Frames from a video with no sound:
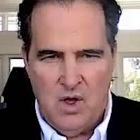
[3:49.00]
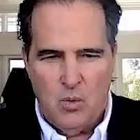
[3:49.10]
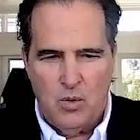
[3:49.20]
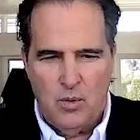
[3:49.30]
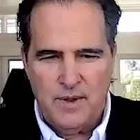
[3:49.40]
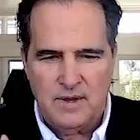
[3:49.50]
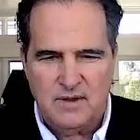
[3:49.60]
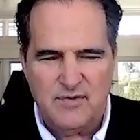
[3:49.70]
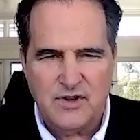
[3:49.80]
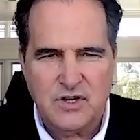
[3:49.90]
will be
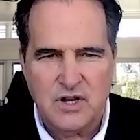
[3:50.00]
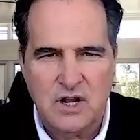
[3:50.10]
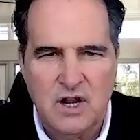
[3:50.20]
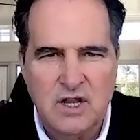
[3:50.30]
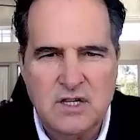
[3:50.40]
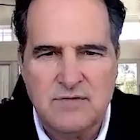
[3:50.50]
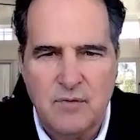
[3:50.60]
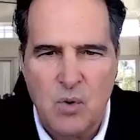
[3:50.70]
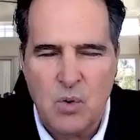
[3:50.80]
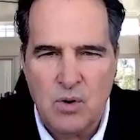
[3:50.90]
deficient in at least
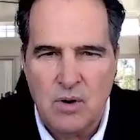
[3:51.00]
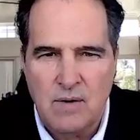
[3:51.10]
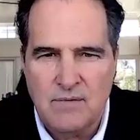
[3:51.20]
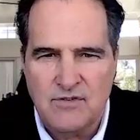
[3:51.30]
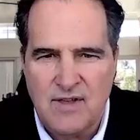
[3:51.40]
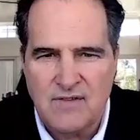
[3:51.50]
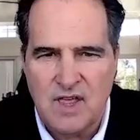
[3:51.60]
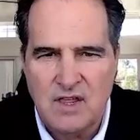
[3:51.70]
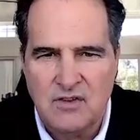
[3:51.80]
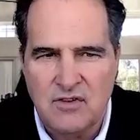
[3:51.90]
four of the seven
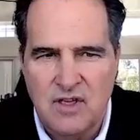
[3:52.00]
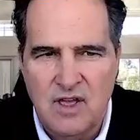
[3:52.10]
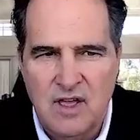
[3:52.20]
keys.